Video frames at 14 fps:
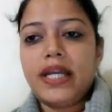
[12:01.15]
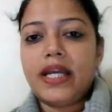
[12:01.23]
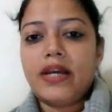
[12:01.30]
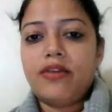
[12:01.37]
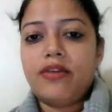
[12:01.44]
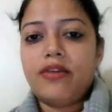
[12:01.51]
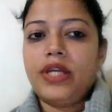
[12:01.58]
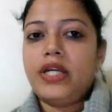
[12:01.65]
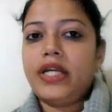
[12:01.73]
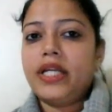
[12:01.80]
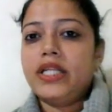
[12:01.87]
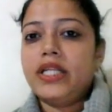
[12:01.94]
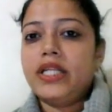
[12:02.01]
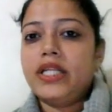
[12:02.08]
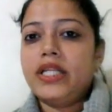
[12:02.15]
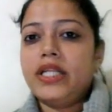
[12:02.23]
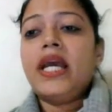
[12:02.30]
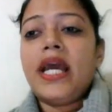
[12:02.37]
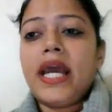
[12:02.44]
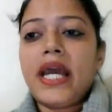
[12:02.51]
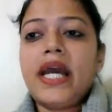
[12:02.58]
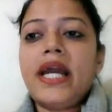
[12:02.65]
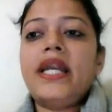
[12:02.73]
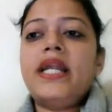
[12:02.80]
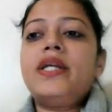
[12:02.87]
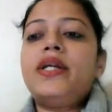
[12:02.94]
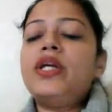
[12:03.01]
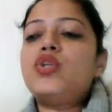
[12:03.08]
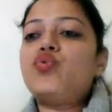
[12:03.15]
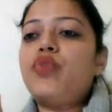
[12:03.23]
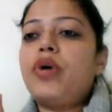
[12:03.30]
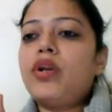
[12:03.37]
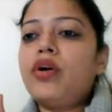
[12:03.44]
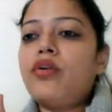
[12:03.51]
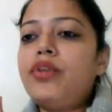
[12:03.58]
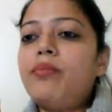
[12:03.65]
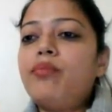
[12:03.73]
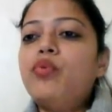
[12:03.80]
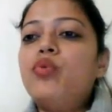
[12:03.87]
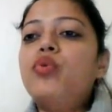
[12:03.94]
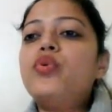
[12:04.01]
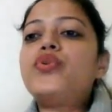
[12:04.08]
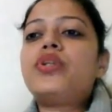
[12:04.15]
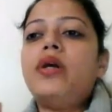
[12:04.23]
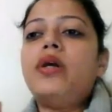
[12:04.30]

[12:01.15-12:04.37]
indefinite tense, and it is one of the most